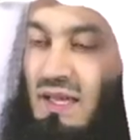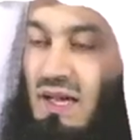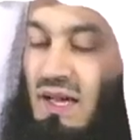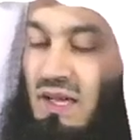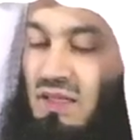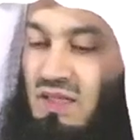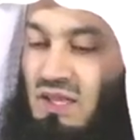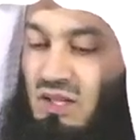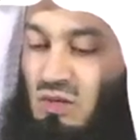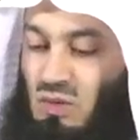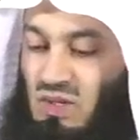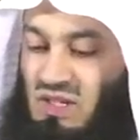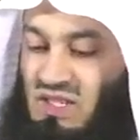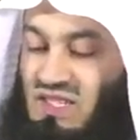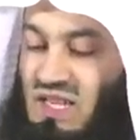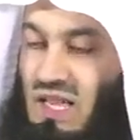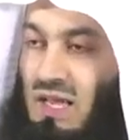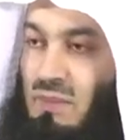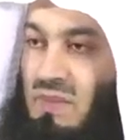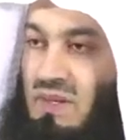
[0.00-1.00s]
I think what
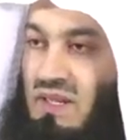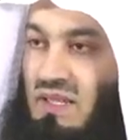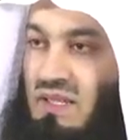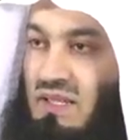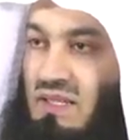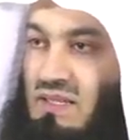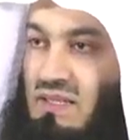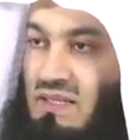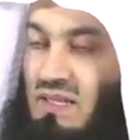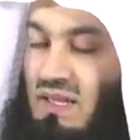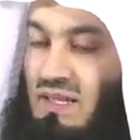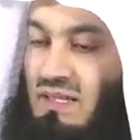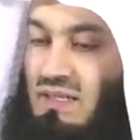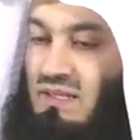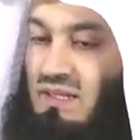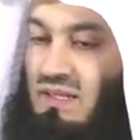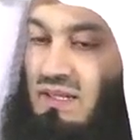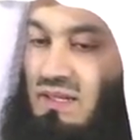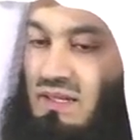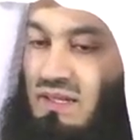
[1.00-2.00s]
is happening is
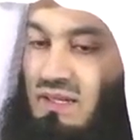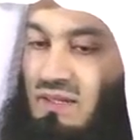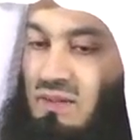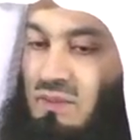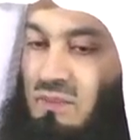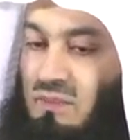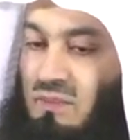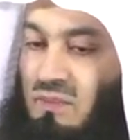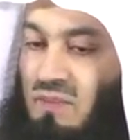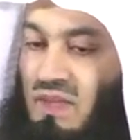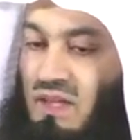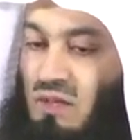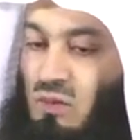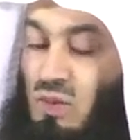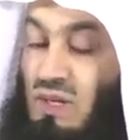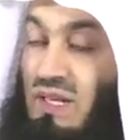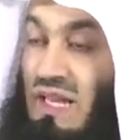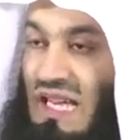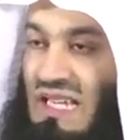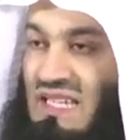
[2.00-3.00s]
that
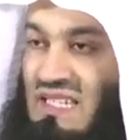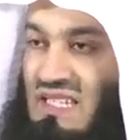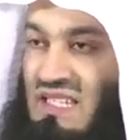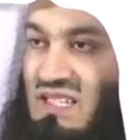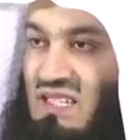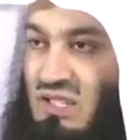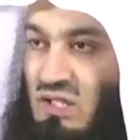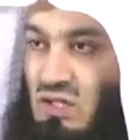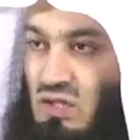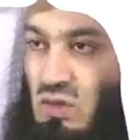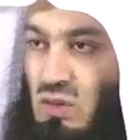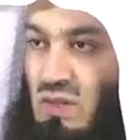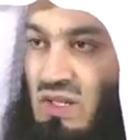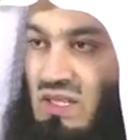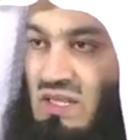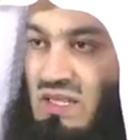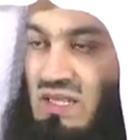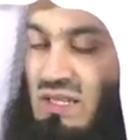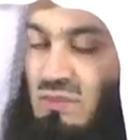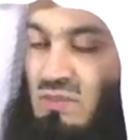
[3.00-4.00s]
what ISIS is
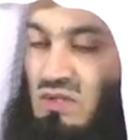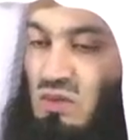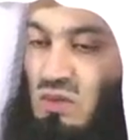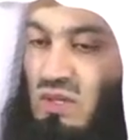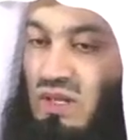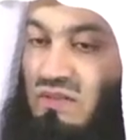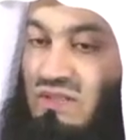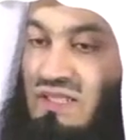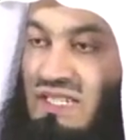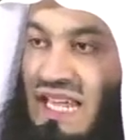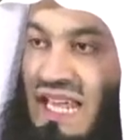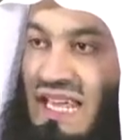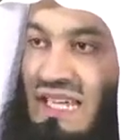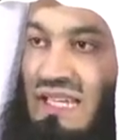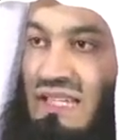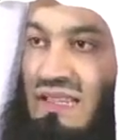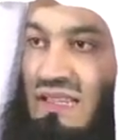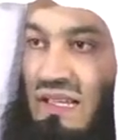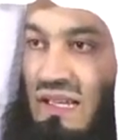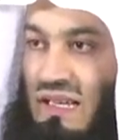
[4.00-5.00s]
doing seems to have
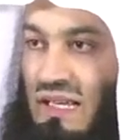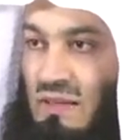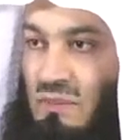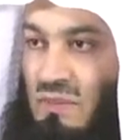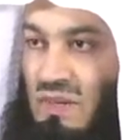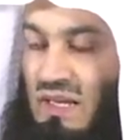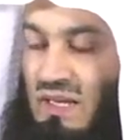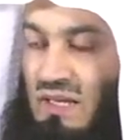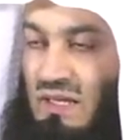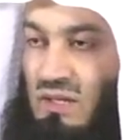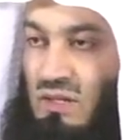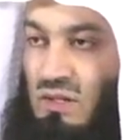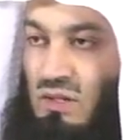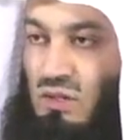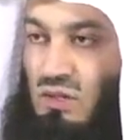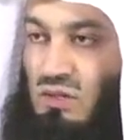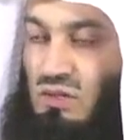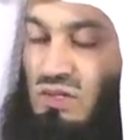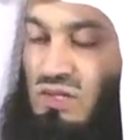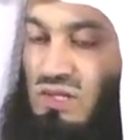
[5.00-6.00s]
taken the limelight,
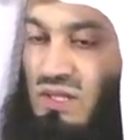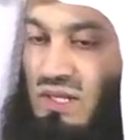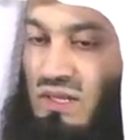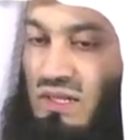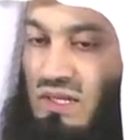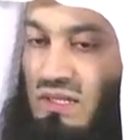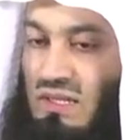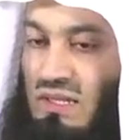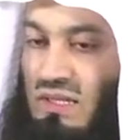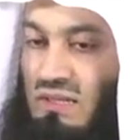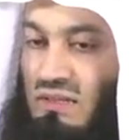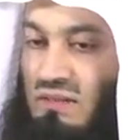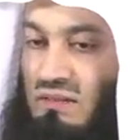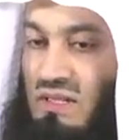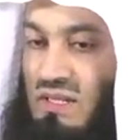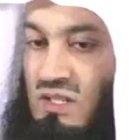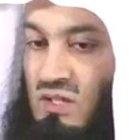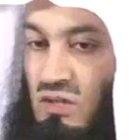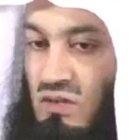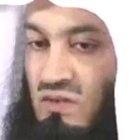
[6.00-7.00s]
not to say that the
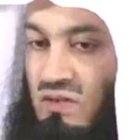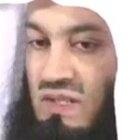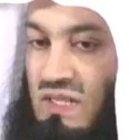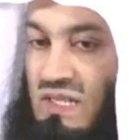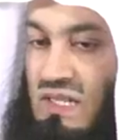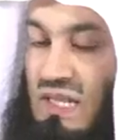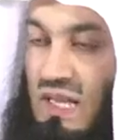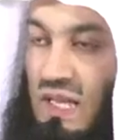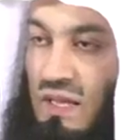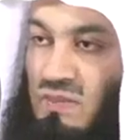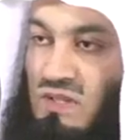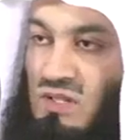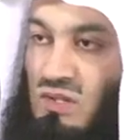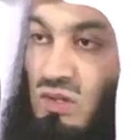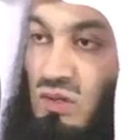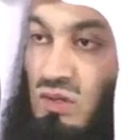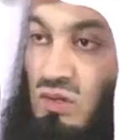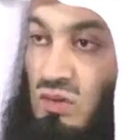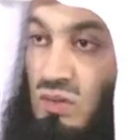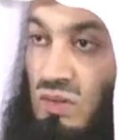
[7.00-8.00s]
rest of Islam is
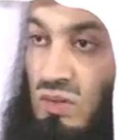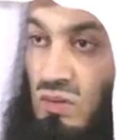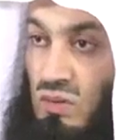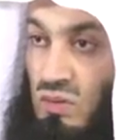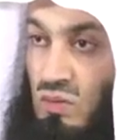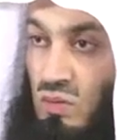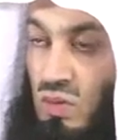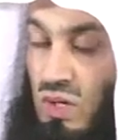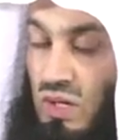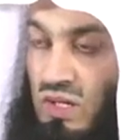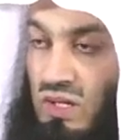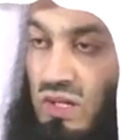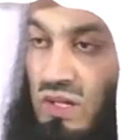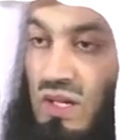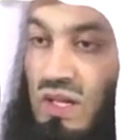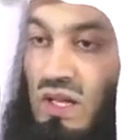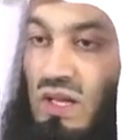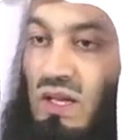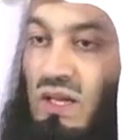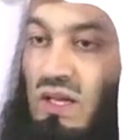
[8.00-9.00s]
not doing good work.
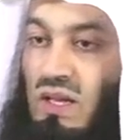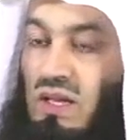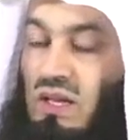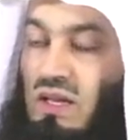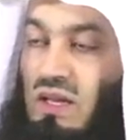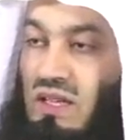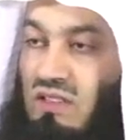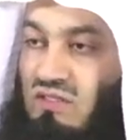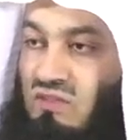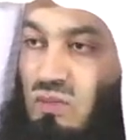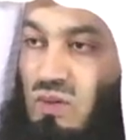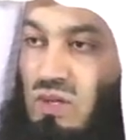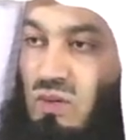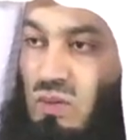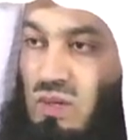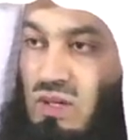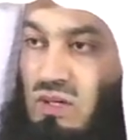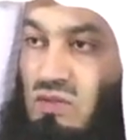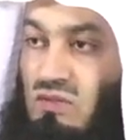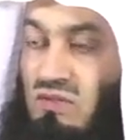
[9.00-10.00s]
If we
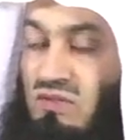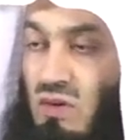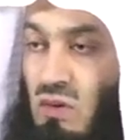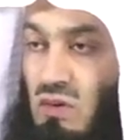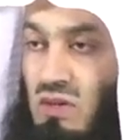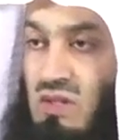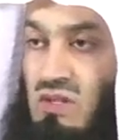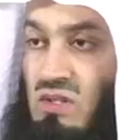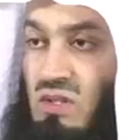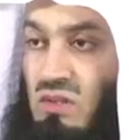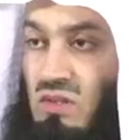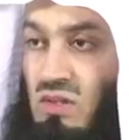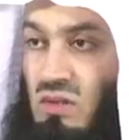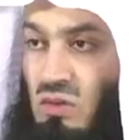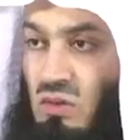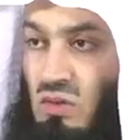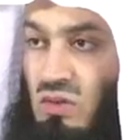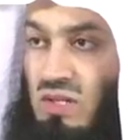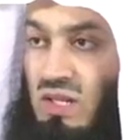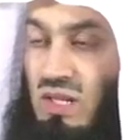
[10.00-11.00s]
were to focus on the
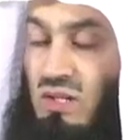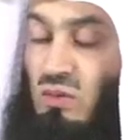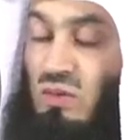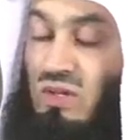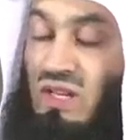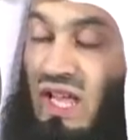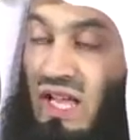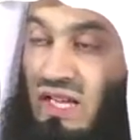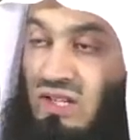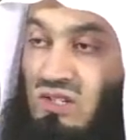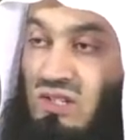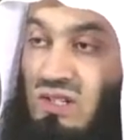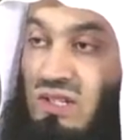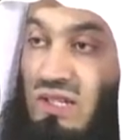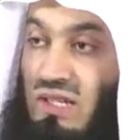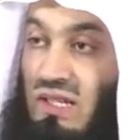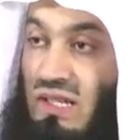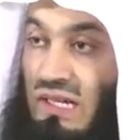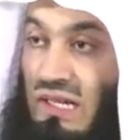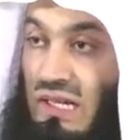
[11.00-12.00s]
good, it would
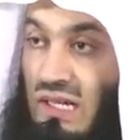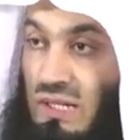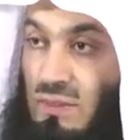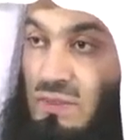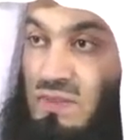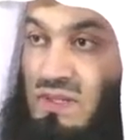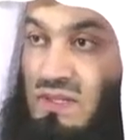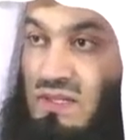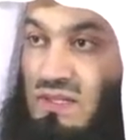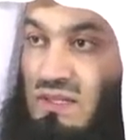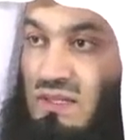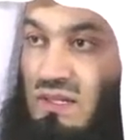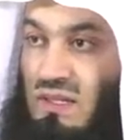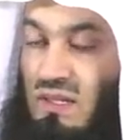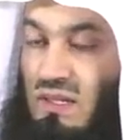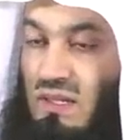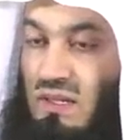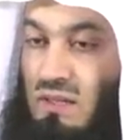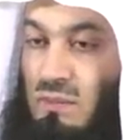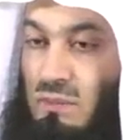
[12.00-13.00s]
actually eclipse
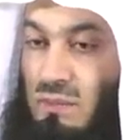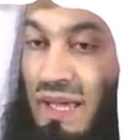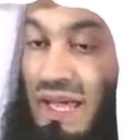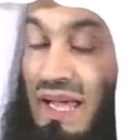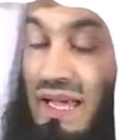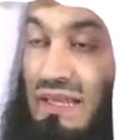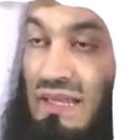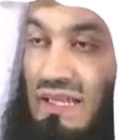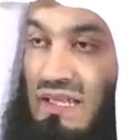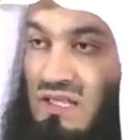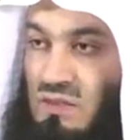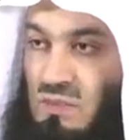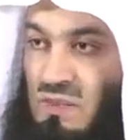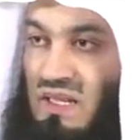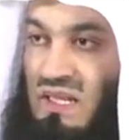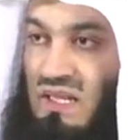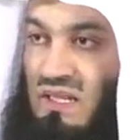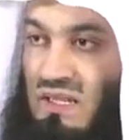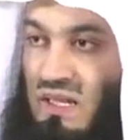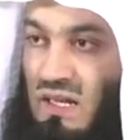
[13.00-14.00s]
the bad that's
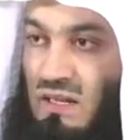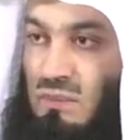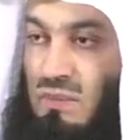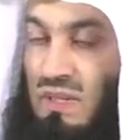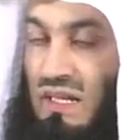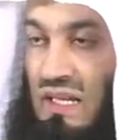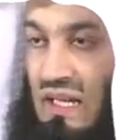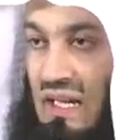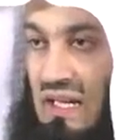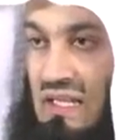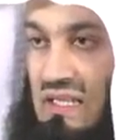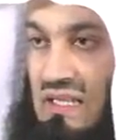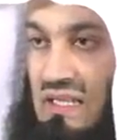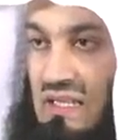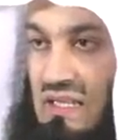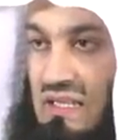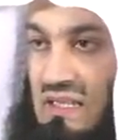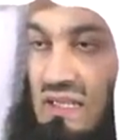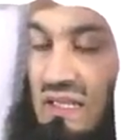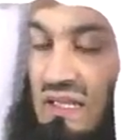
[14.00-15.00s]
being done by
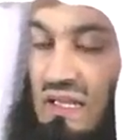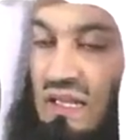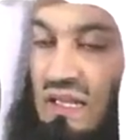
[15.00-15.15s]
ISIS.